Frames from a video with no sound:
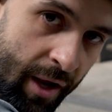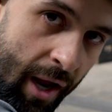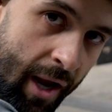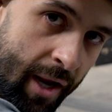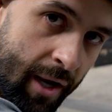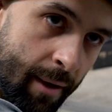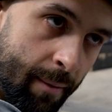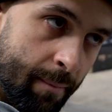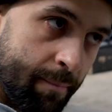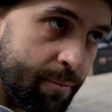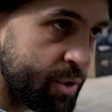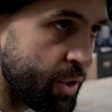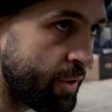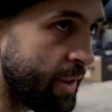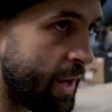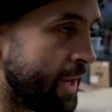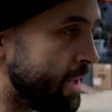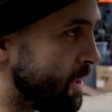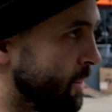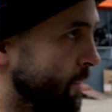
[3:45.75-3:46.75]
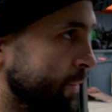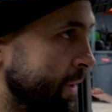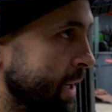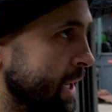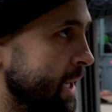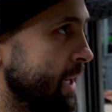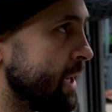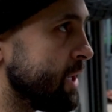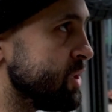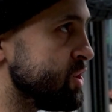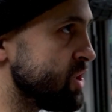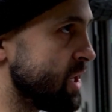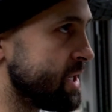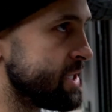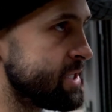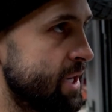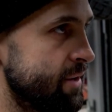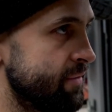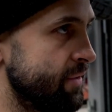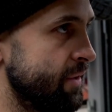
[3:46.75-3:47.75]
tighten them so that you can
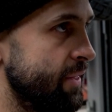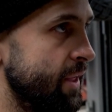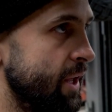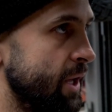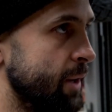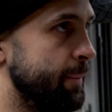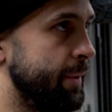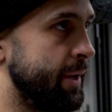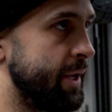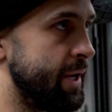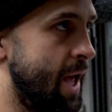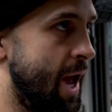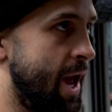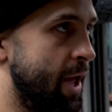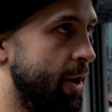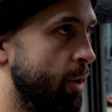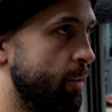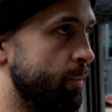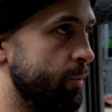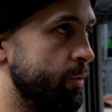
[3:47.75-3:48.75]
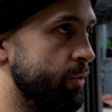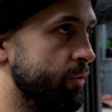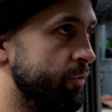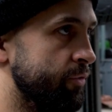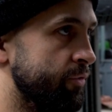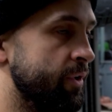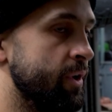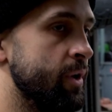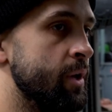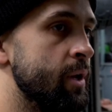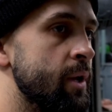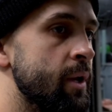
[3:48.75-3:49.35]
adjust everything and we can add our roof.